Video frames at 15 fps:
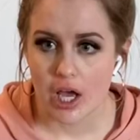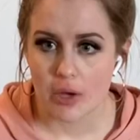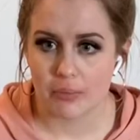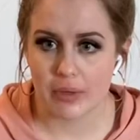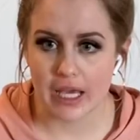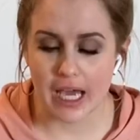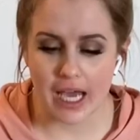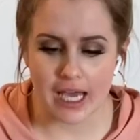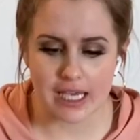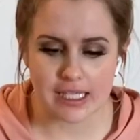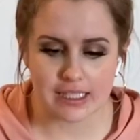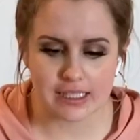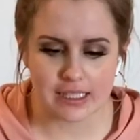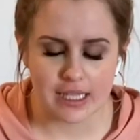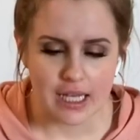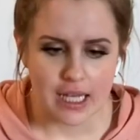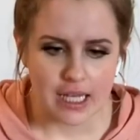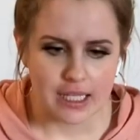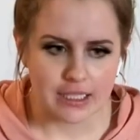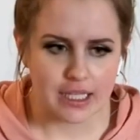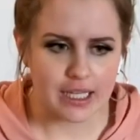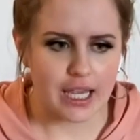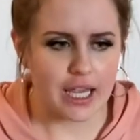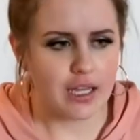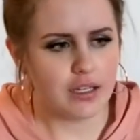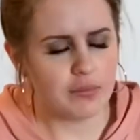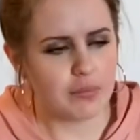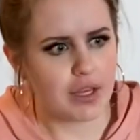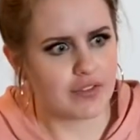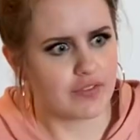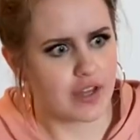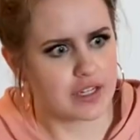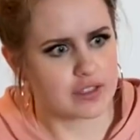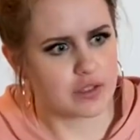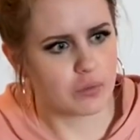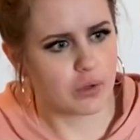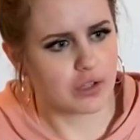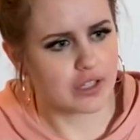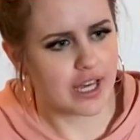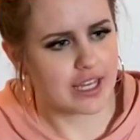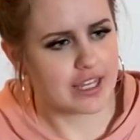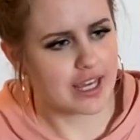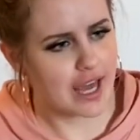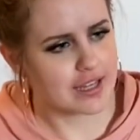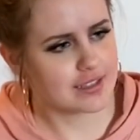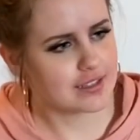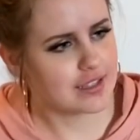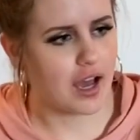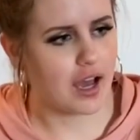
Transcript: Because like in my fantasy world, like yes,